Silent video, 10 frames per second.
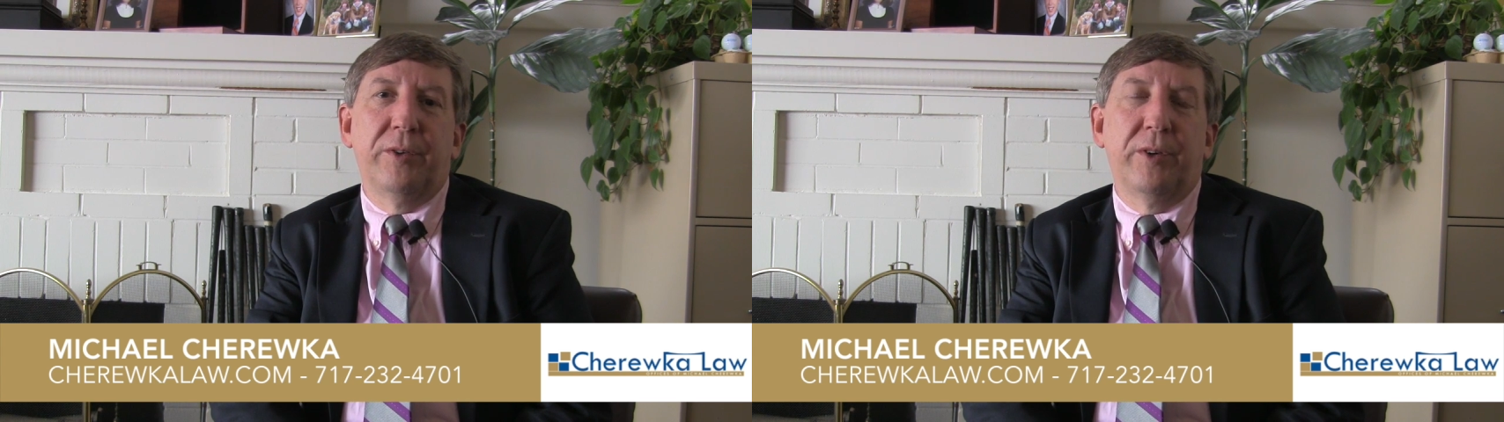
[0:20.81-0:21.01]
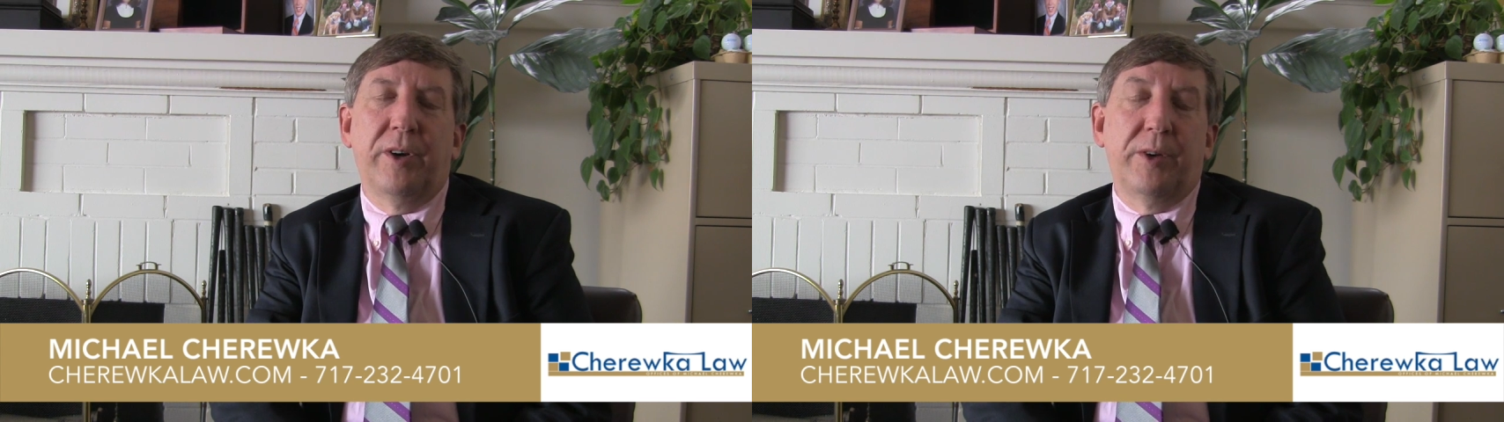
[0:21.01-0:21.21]

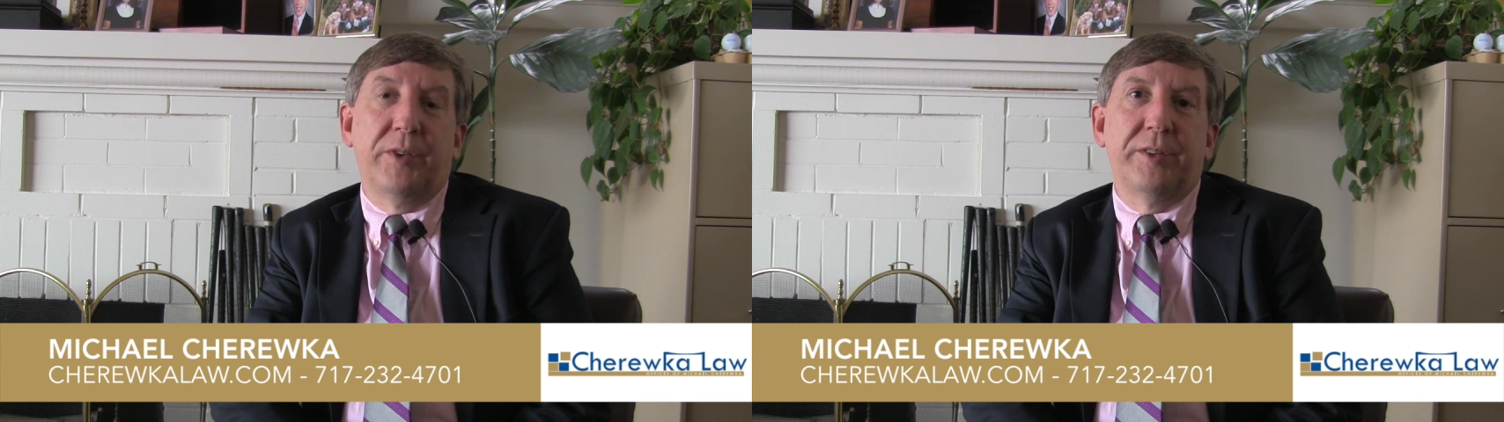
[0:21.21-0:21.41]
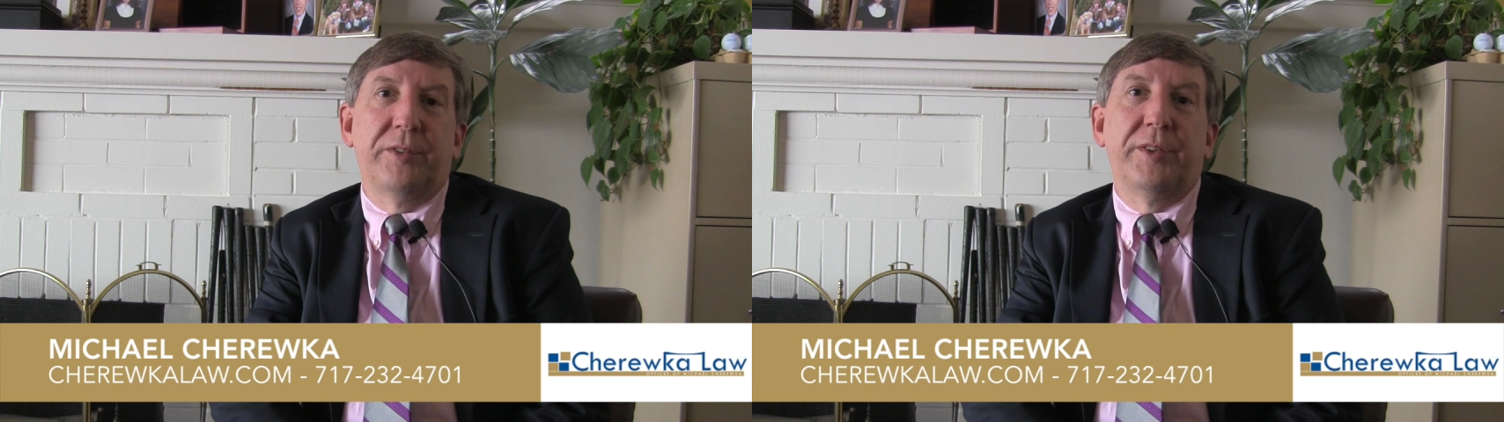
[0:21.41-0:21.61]
or how
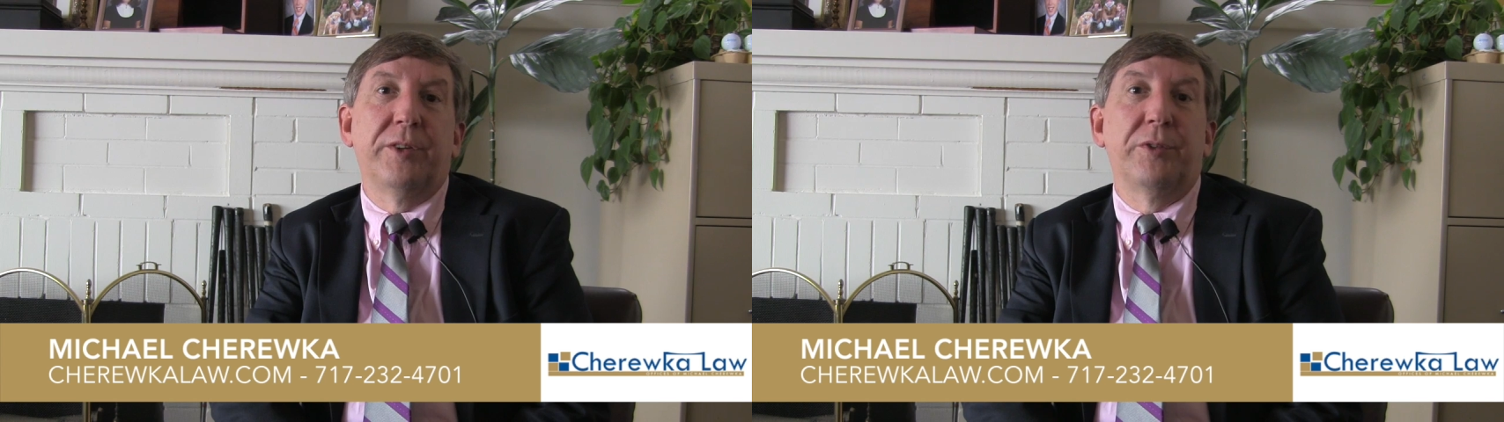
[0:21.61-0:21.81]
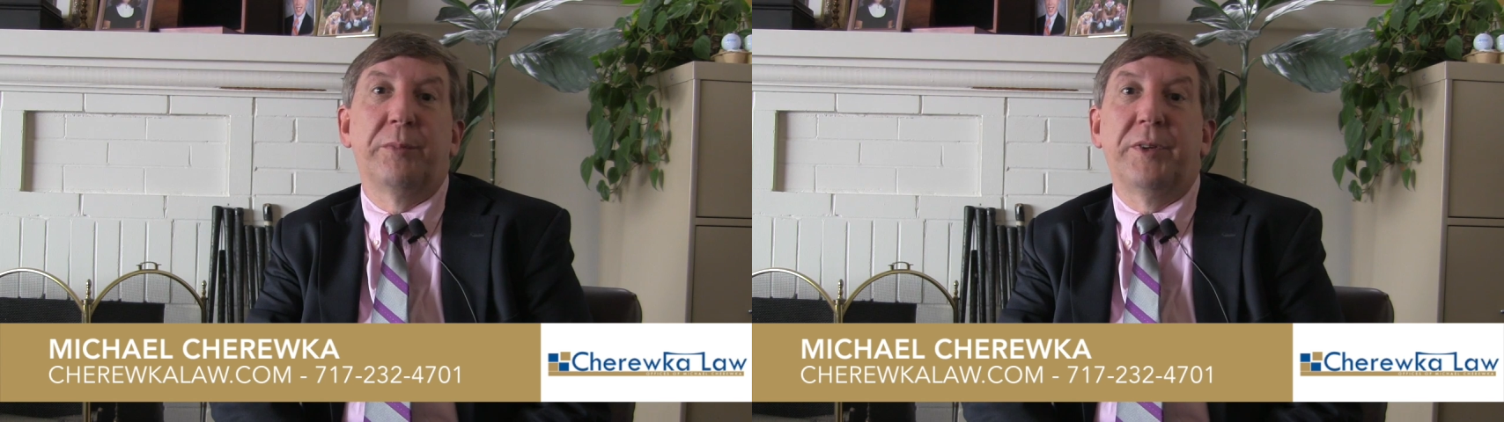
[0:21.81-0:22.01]
do I just
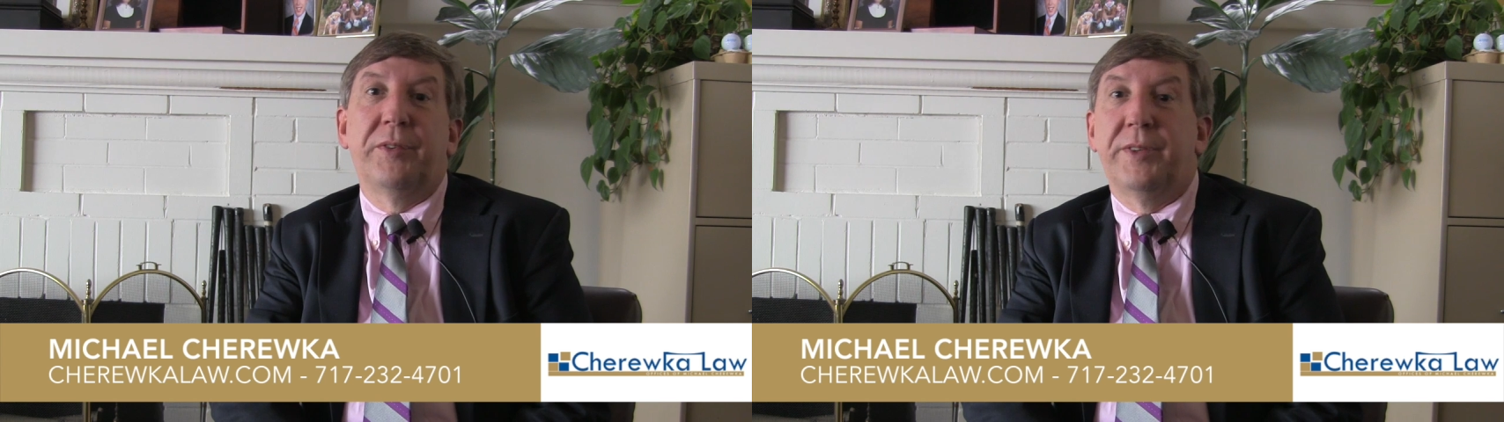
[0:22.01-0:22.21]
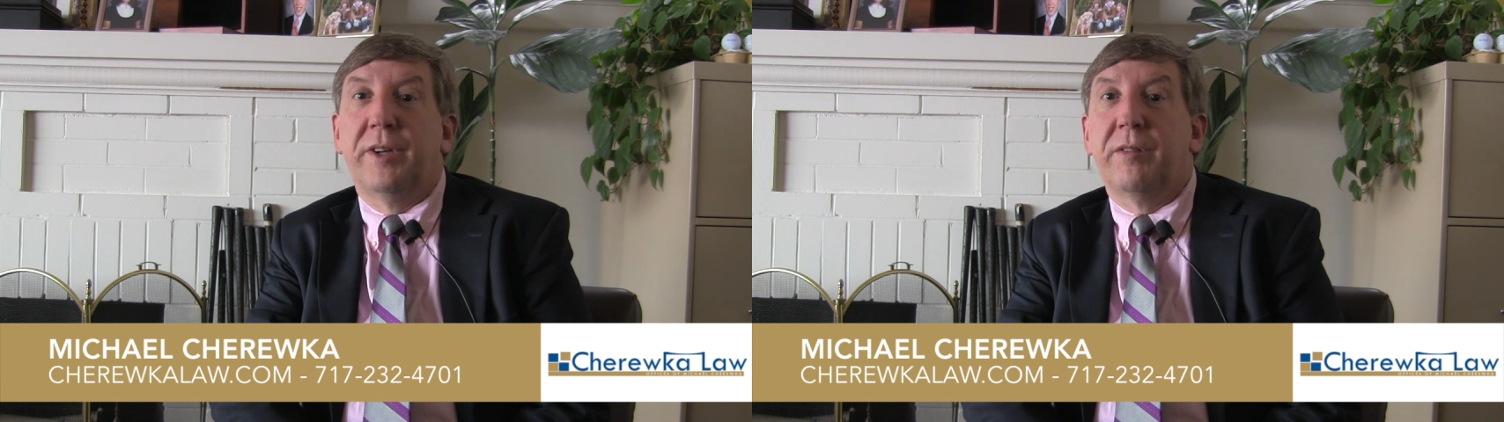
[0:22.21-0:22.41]
deal with my
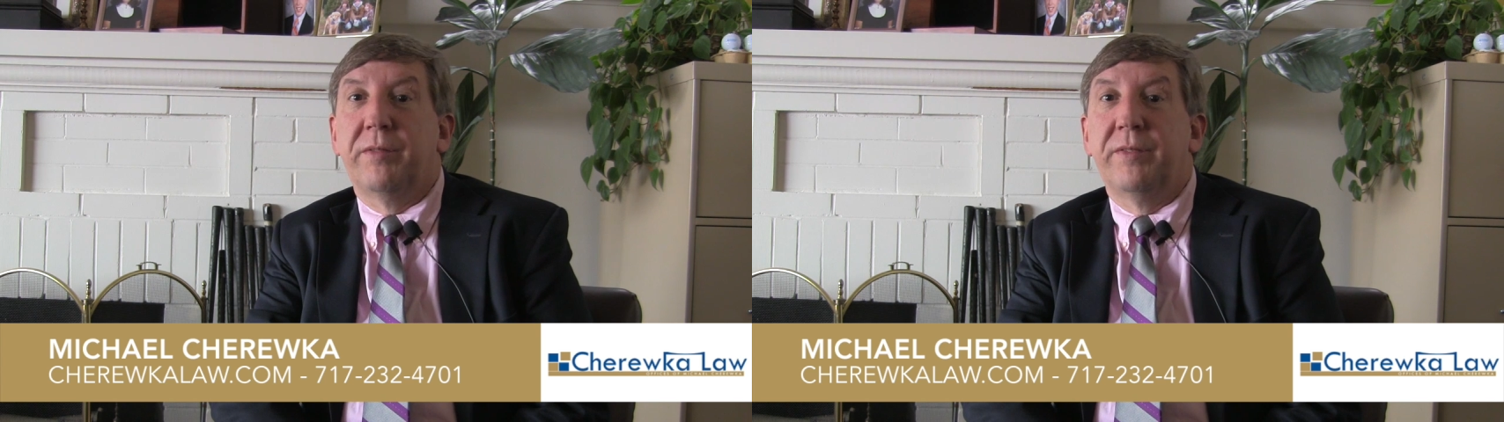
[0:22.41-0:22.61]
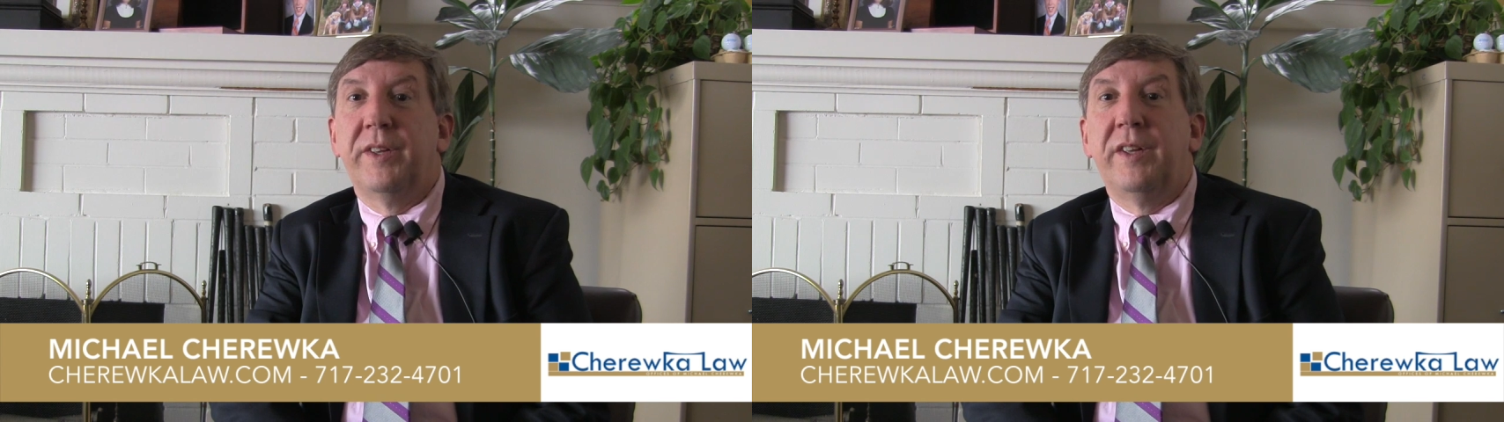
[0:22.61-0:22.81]
stuff?